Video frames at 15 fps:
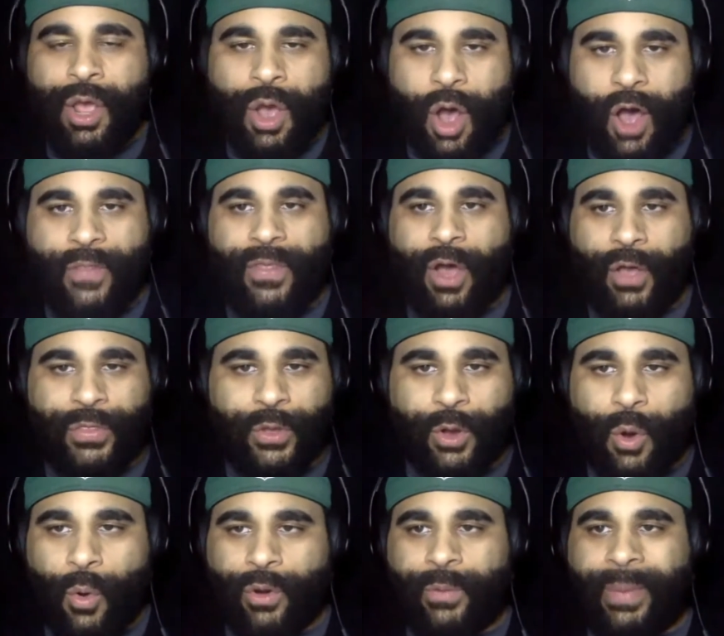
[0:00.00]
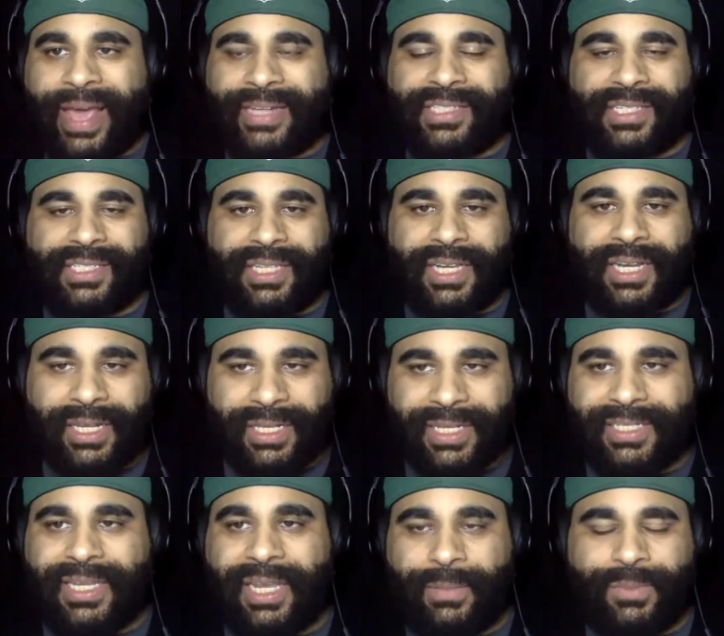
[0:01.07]
the quarterback succeeding, the
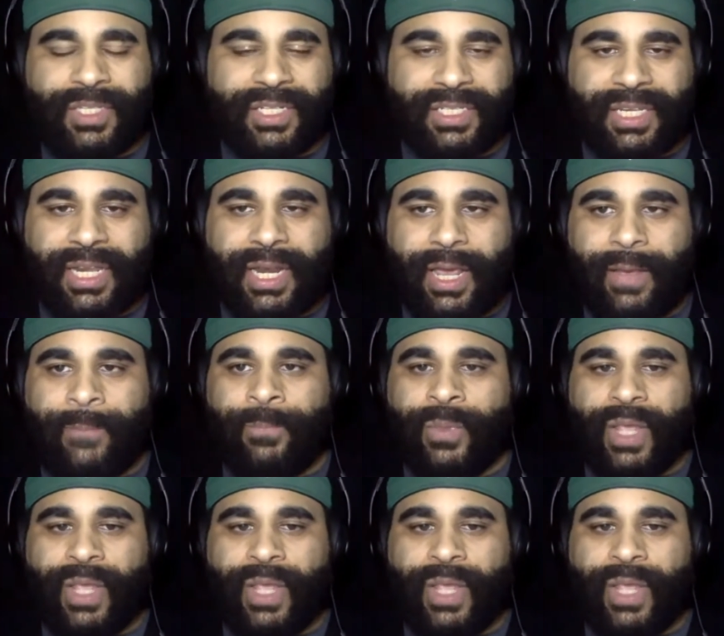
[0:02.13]
team succeeding,